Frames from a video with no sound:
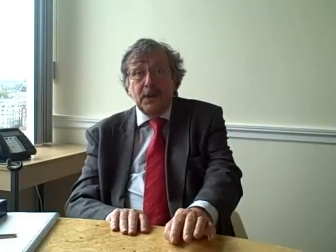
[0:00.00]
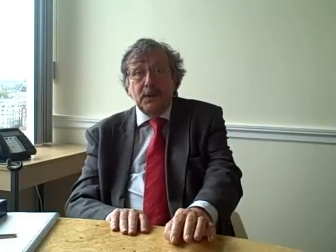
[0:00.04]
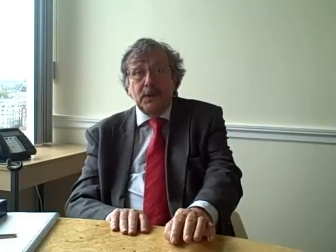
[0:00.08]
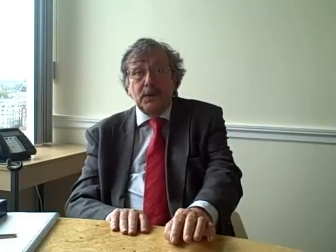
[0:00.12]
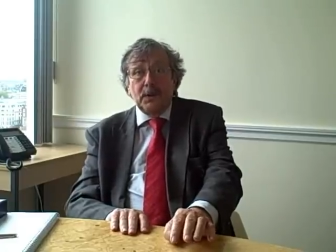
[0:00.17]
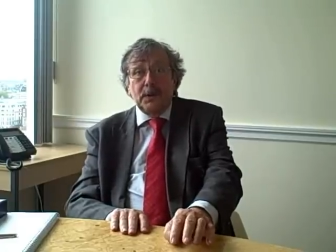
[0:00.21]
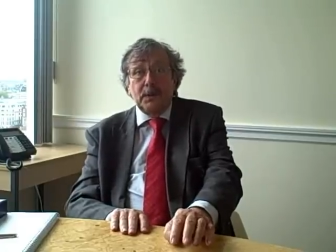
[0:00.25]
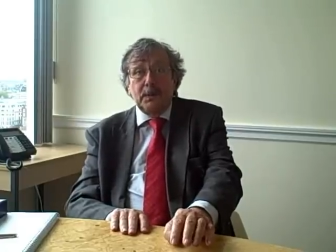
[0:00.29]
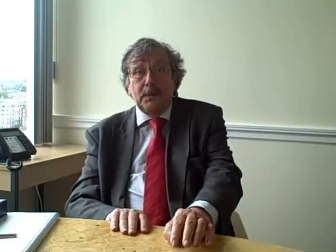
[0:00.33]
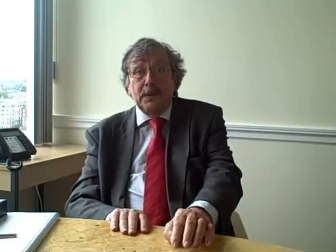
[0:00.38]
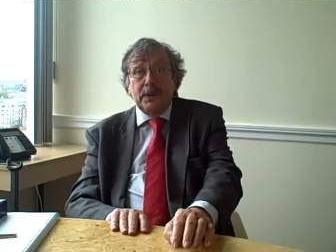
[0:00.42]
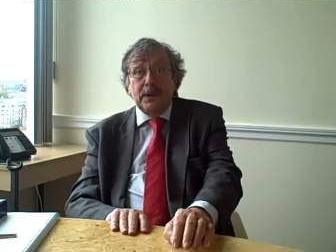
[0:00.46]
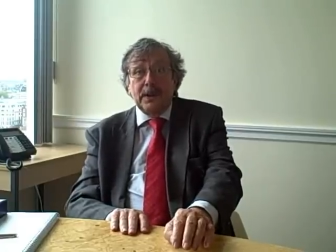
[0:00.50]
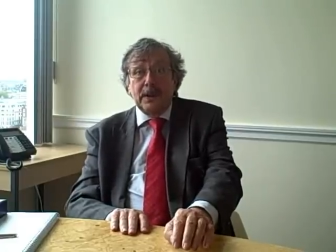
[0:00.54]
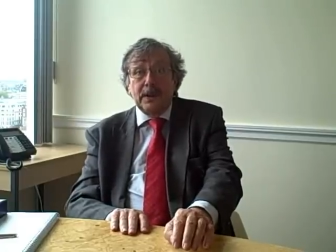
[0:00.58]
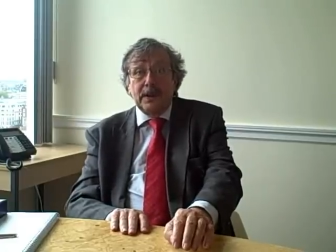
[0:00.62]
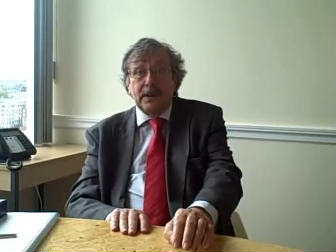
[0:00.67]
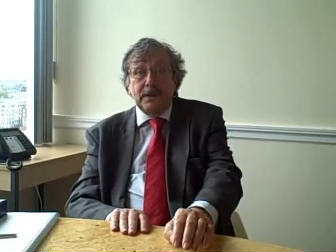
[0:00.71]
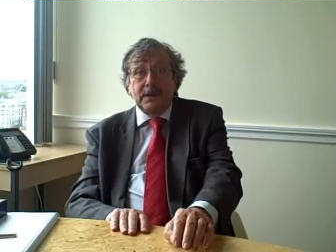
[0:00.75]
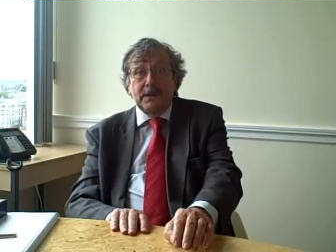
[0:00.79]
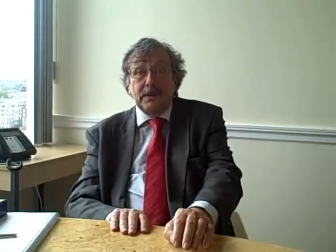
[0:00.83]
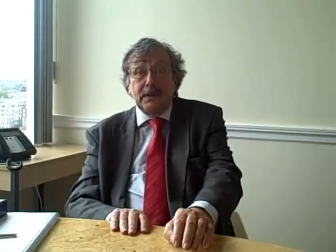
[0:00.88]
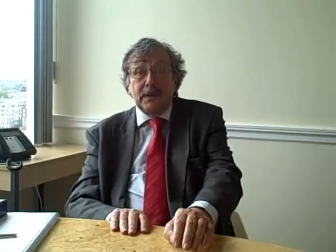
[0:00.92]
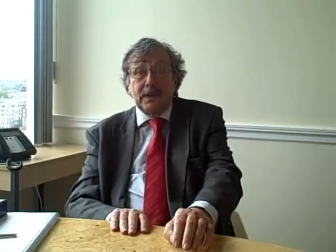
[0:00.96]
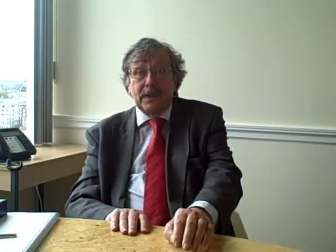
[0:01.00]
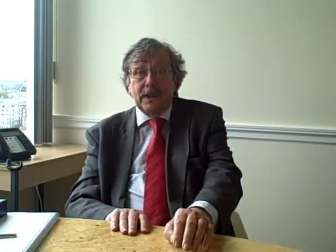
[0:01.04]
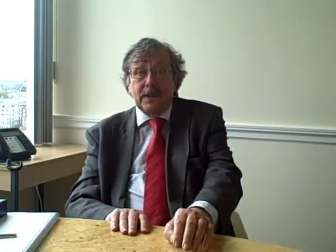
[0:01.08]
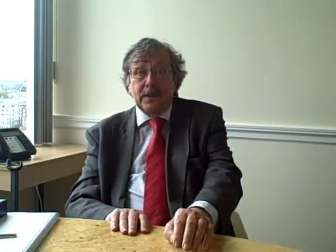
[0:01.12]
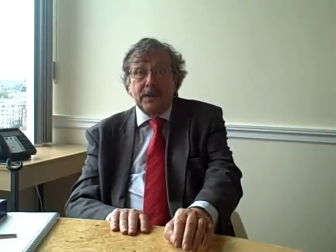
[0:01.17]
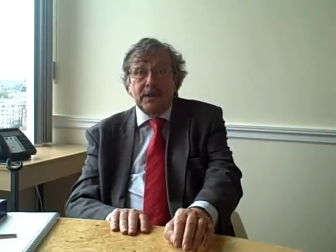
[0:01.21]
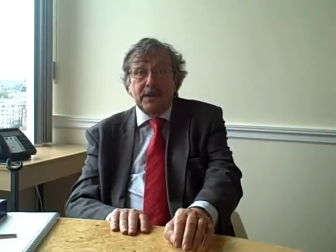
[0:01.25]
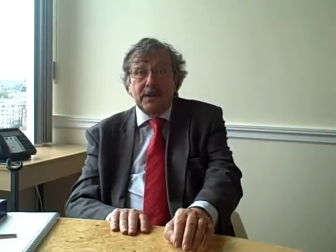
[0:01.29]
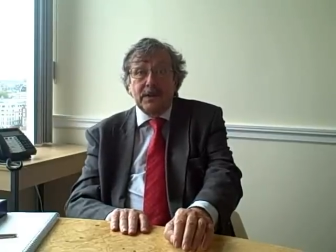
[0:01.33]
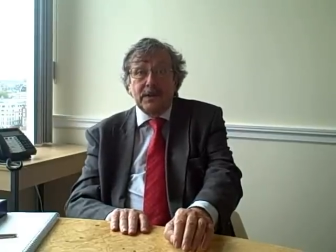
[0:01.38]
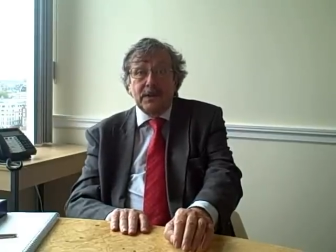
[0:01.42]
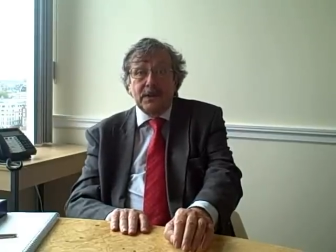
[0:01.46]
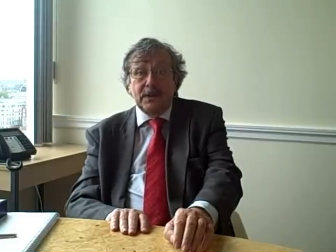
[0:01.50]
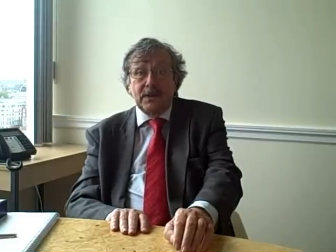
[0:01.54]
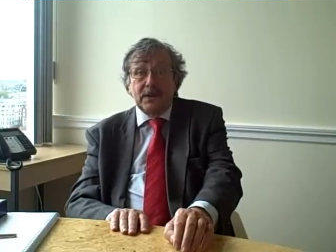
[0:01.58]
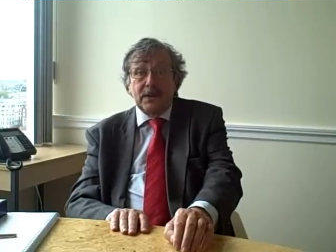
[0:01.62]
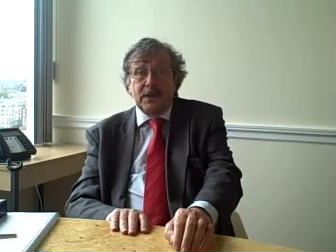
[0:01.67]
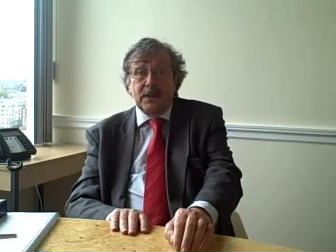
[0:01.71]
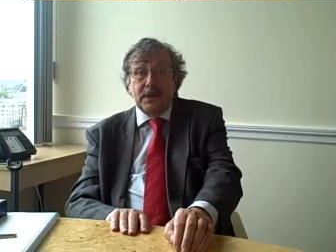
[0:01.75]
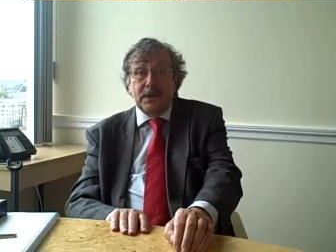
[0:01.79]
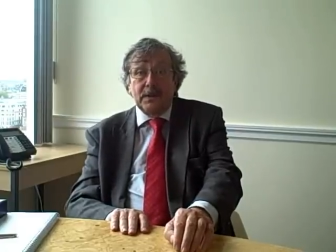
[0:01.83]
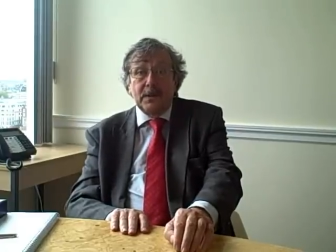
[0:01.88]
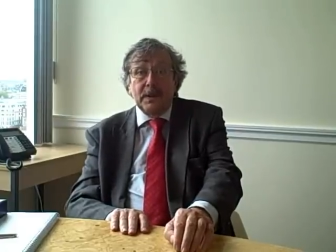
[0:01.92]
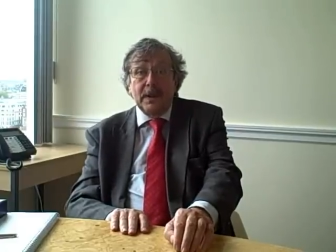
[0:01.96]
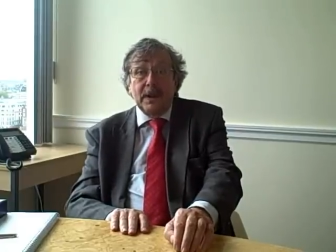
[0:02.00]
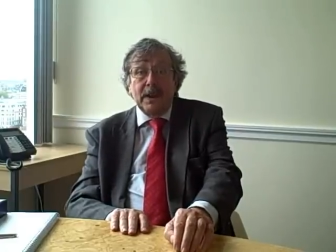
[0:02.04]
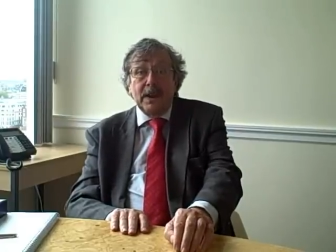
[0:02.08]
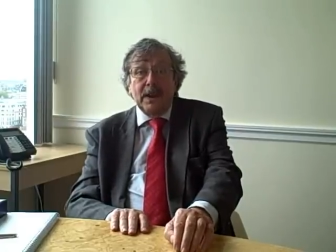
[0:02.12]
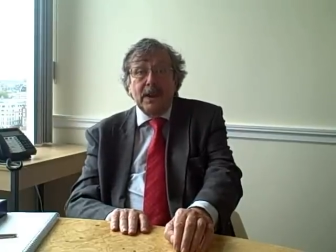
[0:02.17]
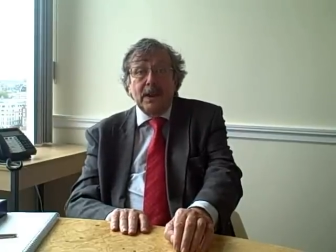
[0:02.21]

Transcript: will be the fact that uh,